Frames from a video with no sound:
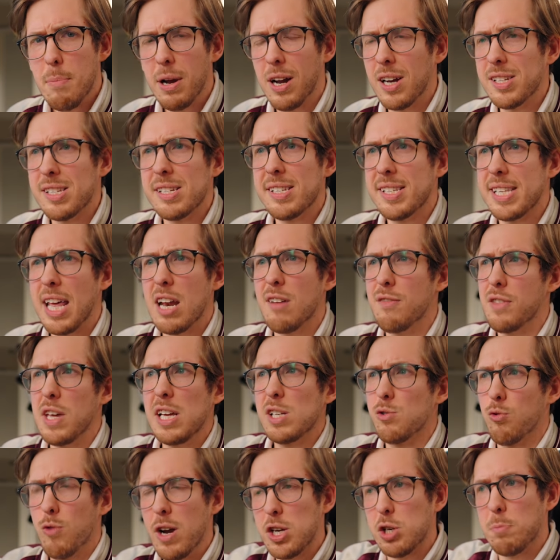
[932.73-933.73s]
because instead of
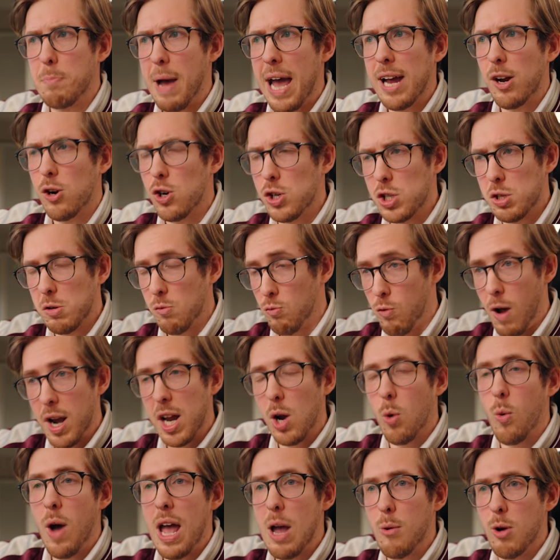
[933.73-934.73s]
these rich bankers
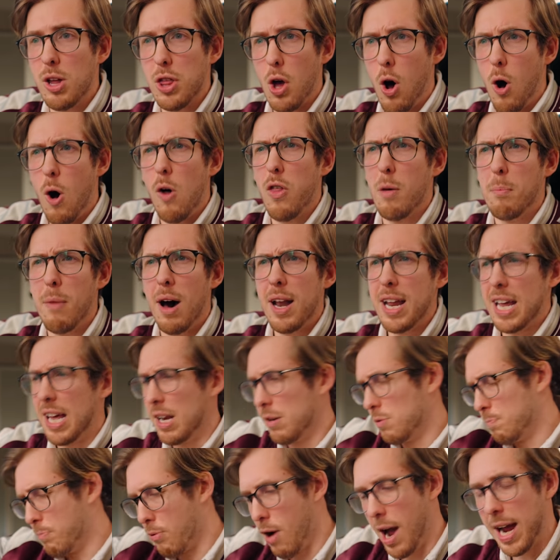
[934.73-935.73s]
running away with all the money
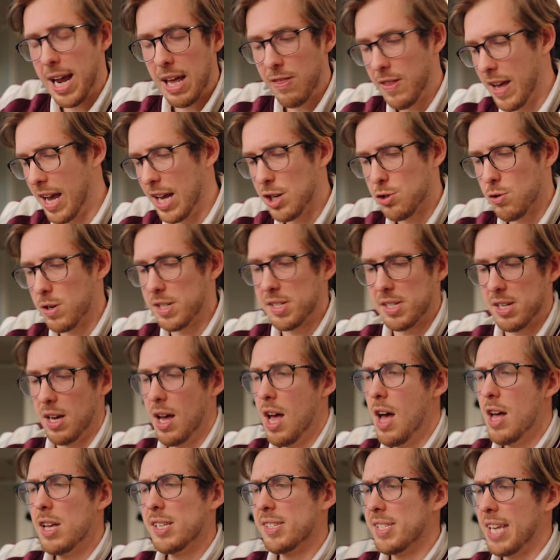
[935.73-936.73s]
and breaking the interest
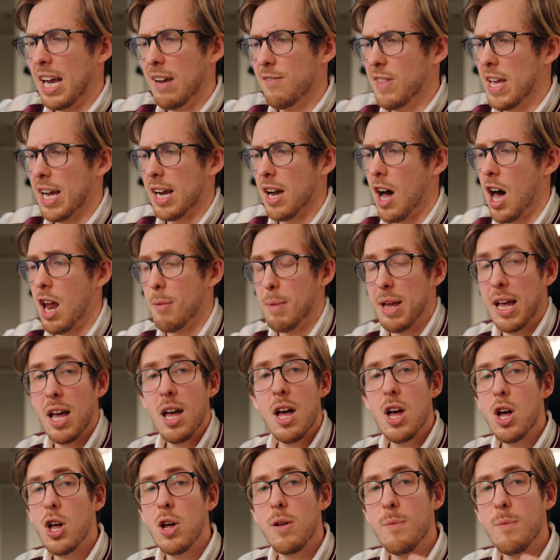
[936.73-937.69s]
to save the economy,